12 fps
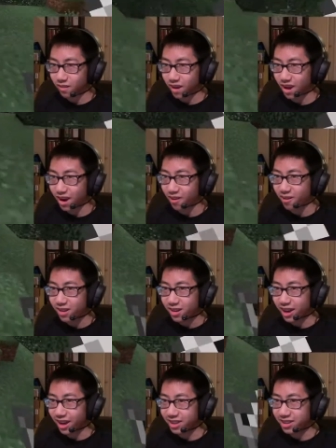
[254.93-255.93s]
Wow,
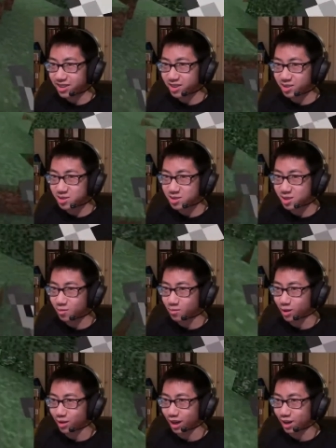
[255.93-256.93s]
I killed
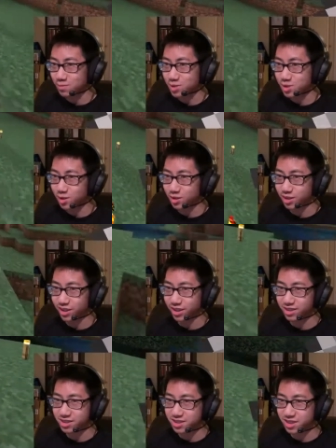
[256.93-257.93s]
someone. I'm so good
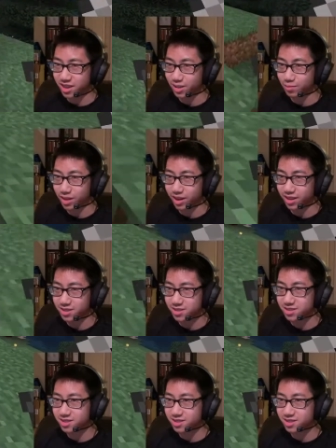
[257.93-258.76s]
at this game, guys.